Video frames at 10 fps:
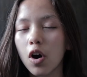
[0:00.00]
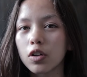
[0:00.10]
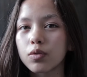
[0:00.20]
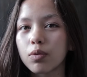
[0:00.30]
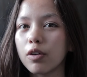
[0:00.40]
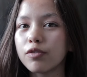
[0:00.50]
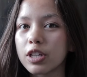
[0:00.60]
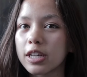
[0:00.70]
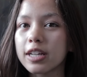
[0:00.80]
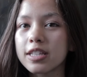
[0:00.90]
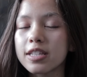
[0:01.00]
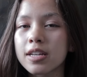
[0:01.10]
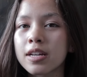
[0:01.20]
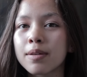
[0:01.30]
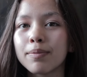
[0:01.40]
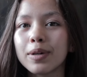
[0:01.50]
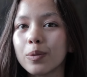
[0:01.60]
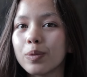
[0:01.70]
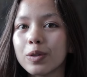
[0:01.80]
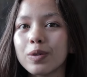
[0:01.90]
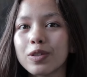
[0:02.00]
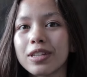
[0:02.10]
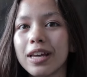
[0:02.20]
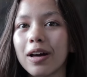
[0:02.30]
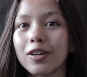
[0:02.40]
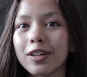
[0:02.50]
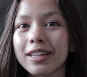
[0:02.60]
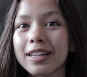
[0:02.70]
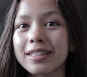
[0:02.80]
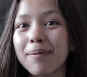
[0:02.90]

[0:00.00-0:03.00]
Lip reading: all 12 chickens, but we will see how long it takes.